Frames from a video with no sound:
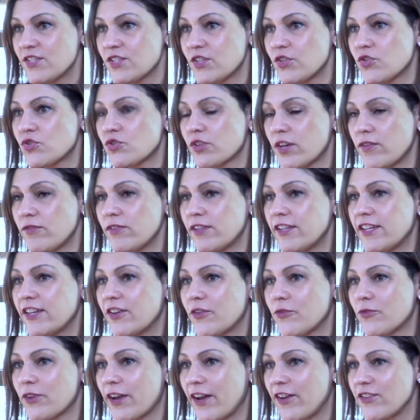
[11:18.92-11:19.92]
So travelling
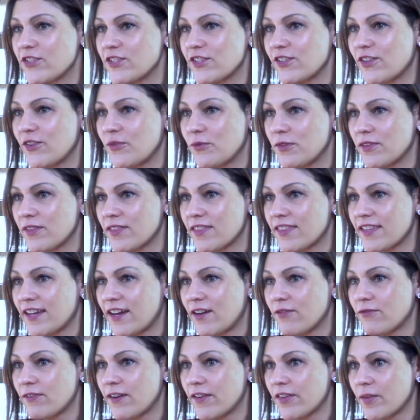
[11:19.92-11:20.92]
around a lot with
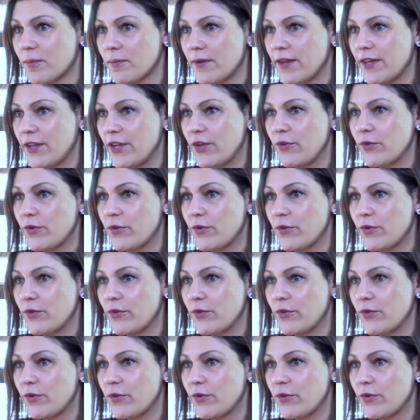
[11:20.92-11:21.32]
Father Mina,